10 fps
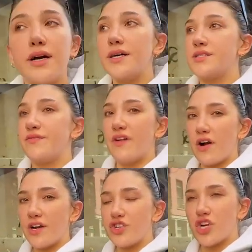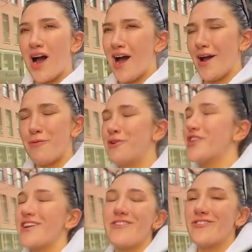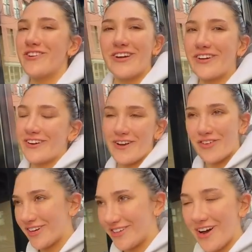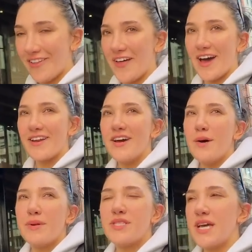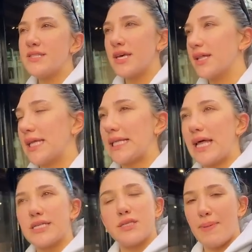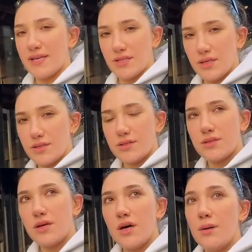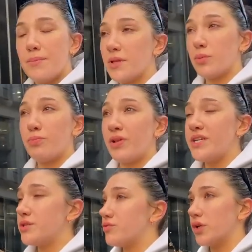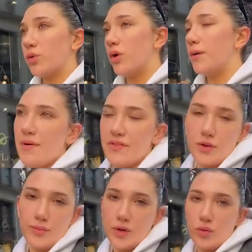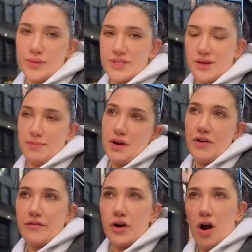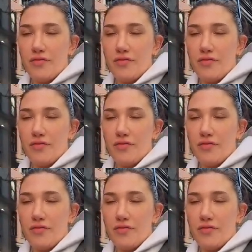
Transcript: It's very chai, which I know you're like, okay, but you got that. But it tastes like a lot of spices. But the place is really cool. Maybe this tastes like native pepper.